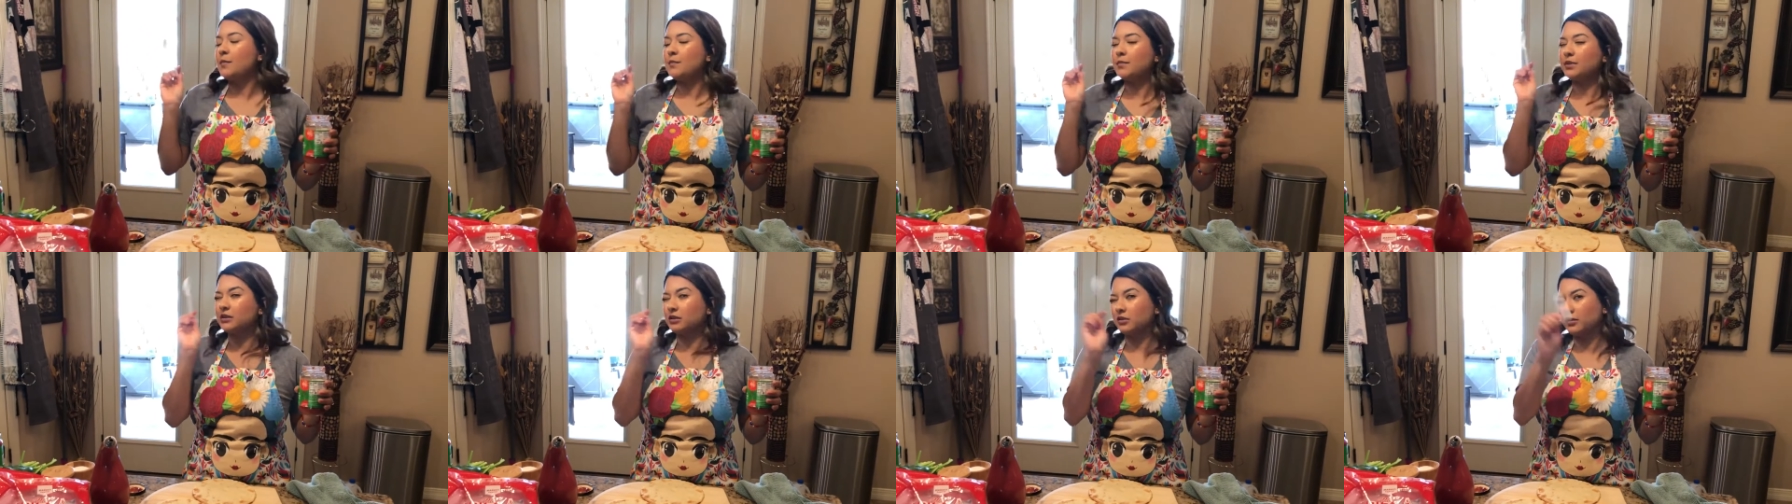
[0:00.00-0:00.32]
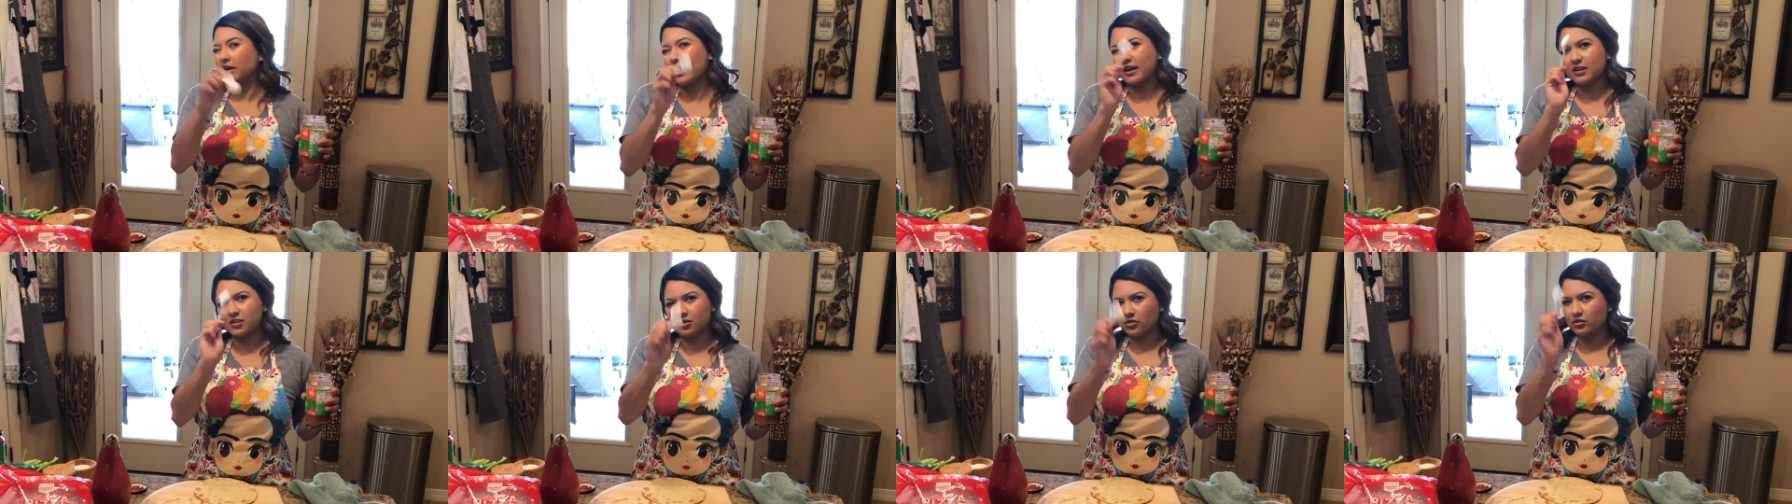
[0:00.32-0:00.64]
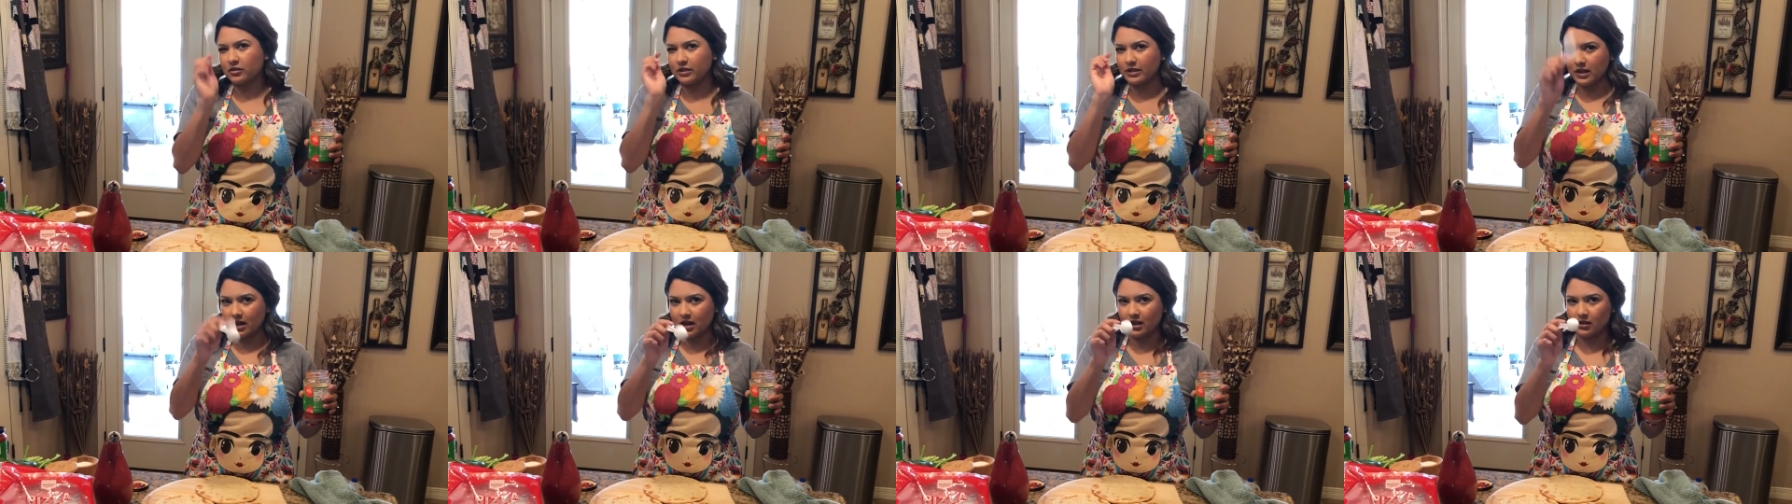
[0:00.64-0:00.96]
but they're
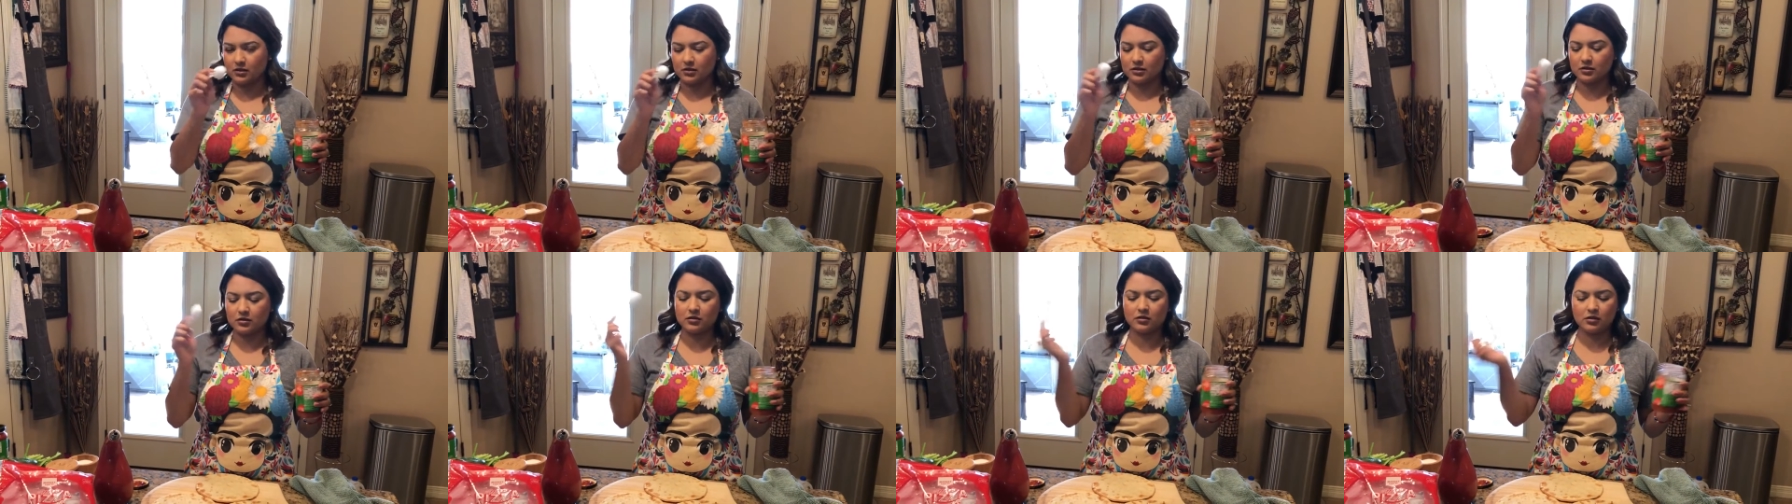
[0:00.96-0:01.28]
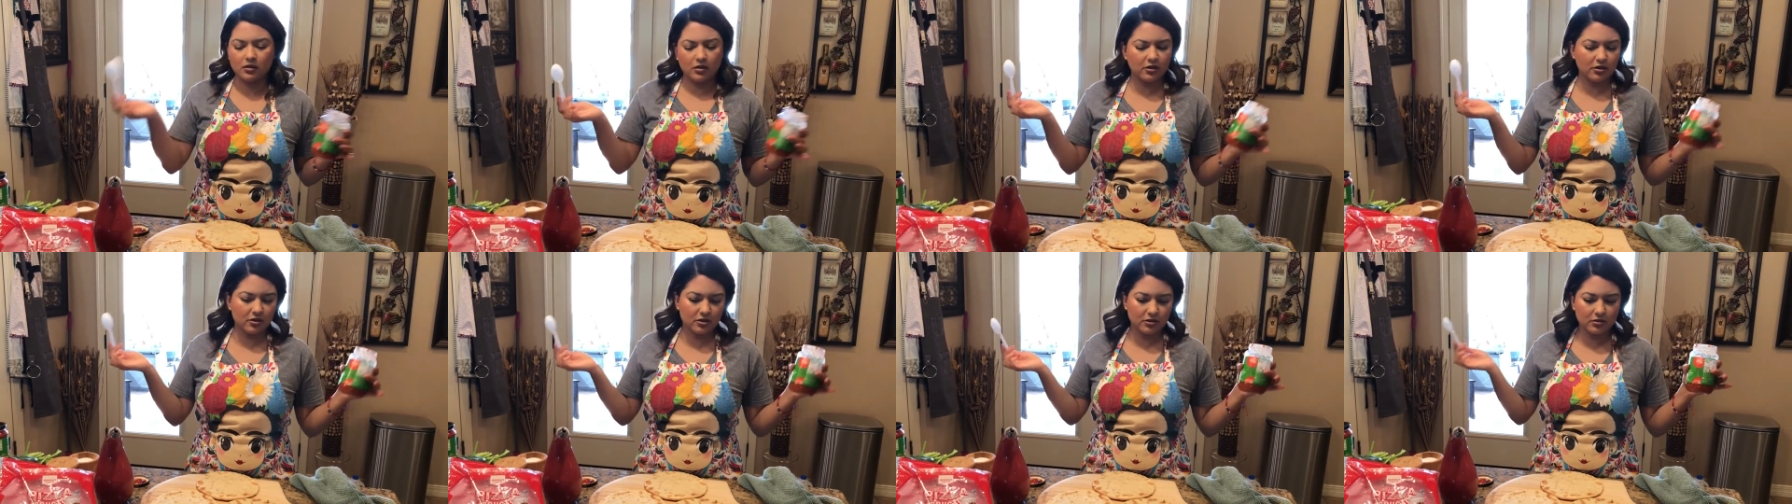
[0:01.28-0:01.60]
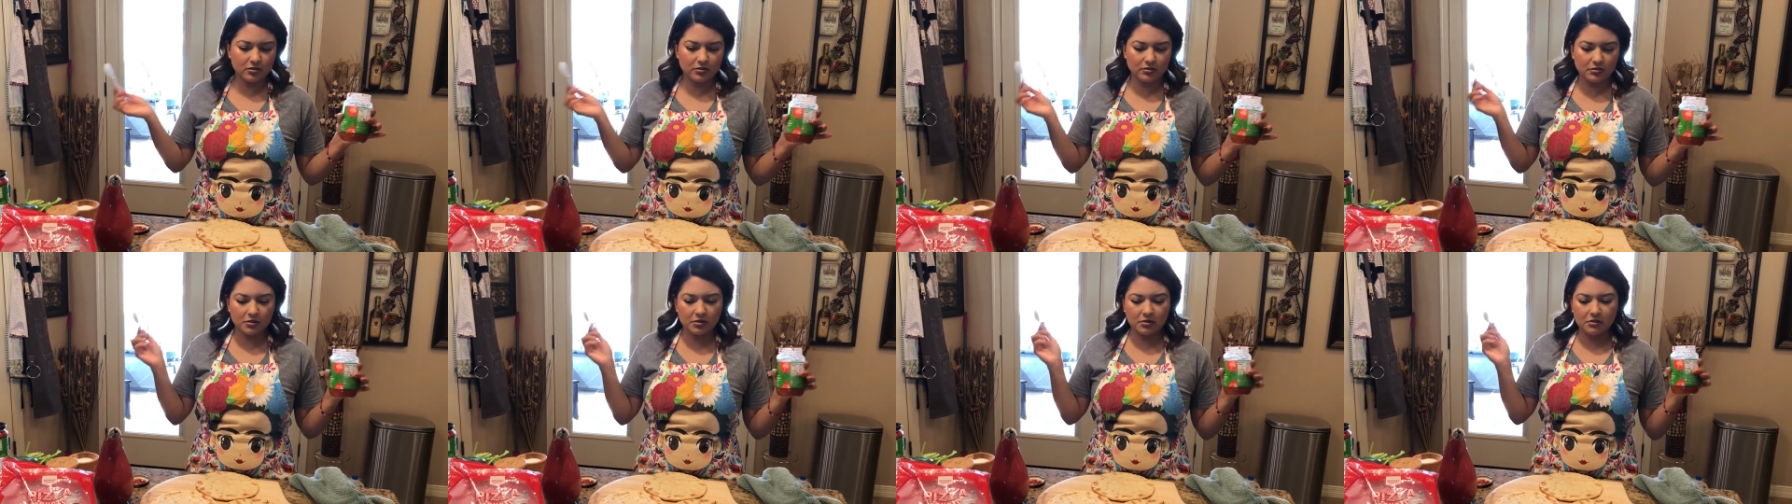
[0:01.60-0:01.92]
actually not.
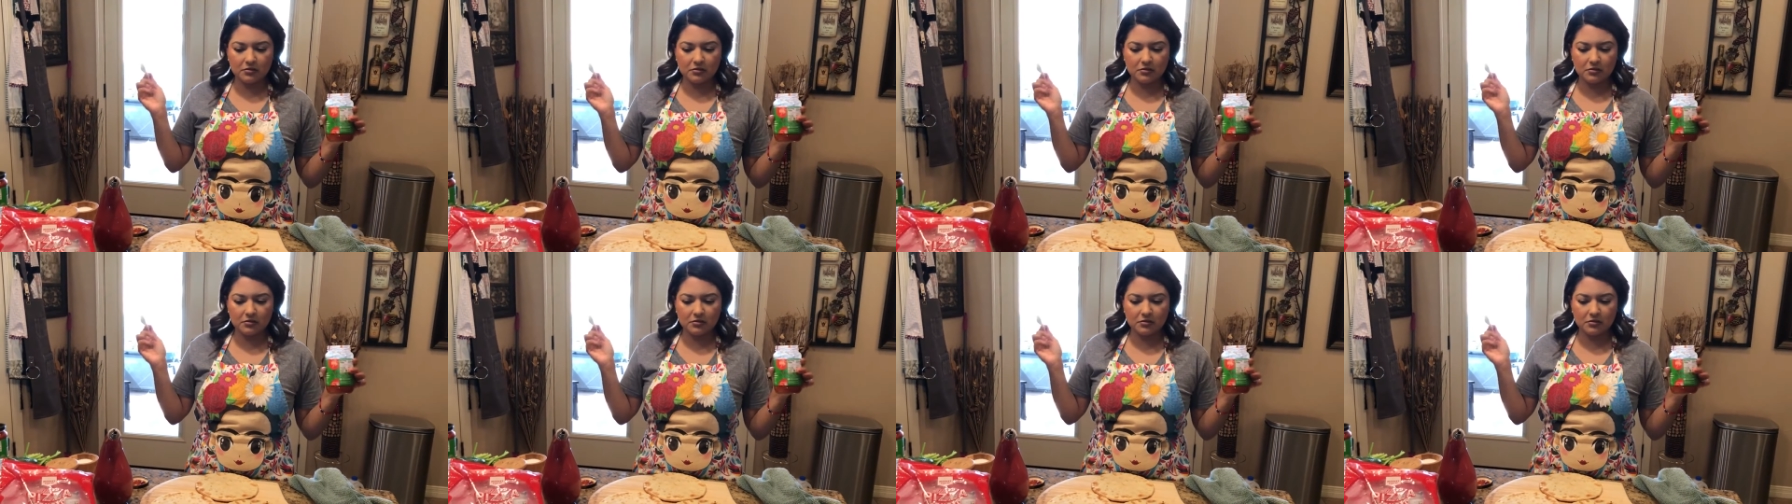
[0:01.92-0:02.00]
They're